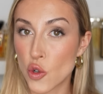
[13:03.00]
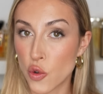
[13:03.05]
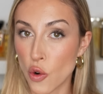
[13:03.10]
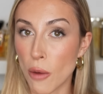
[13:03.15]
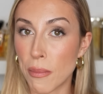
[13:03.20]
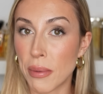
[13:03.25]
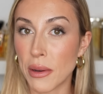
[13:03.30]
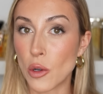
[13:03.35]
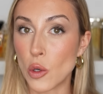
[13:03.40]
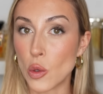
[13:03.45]

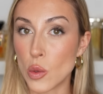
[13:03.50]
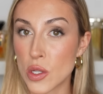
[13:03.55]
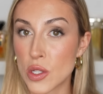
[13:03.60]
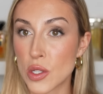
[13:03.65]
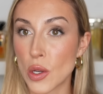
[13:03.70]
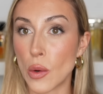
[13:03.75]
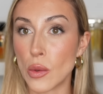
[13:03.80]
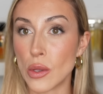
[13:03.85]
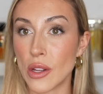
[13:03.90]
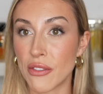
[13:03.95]
tropical
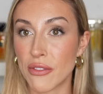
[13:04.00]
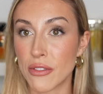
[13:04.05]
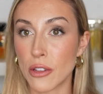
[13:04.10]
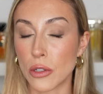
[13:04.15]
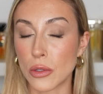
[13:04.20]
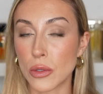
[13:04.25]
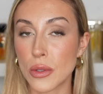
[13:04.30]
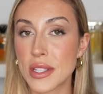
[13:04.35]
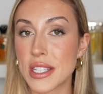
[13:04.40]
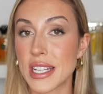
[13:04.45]
solar
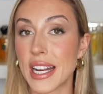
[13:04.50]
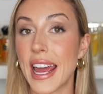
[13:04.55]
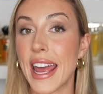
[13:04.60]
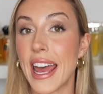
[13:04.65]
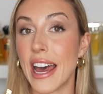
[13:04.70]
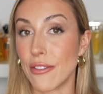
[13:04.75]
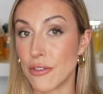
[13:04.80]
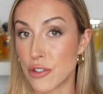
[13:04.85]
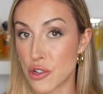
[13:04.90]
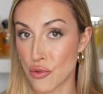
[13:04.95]
florals that I
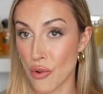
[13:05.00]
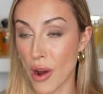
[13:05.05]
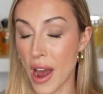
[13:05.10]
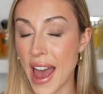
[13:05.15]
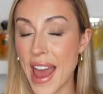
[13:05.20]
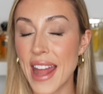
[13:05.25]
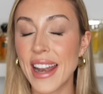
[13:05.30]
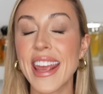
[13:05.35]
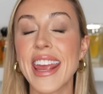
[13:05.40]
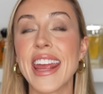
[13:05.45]
have
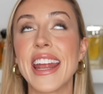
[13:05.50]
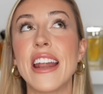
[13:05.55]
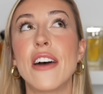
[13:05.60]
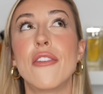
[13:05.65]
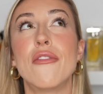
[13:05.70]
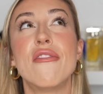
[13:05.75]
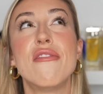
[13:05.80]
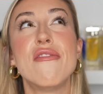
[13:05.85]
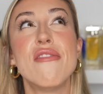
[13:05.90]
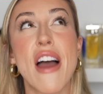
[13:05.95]
tried in a
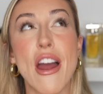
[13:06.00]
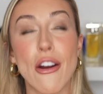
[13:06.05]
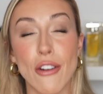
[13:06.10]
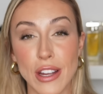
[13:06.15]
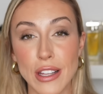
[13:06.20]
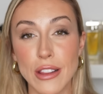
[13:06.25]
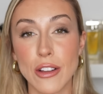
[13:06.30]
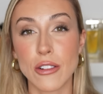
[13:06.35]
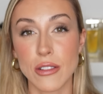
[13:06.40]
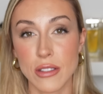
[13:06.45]

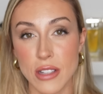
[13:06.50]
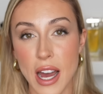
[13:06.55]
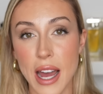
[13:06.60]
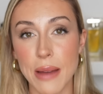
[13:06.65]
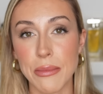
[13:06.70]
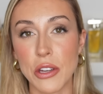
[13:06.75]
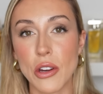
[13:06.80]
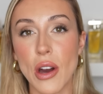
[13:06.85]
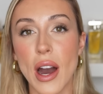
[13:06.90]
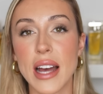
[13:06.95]
very long
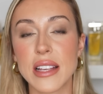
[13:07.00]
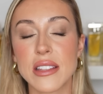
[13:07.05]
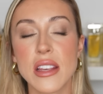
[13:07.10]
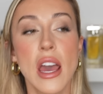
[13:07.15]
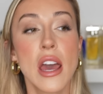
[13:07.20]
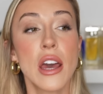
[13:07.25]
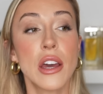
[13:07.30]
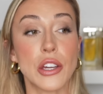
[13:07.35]
time, you guys.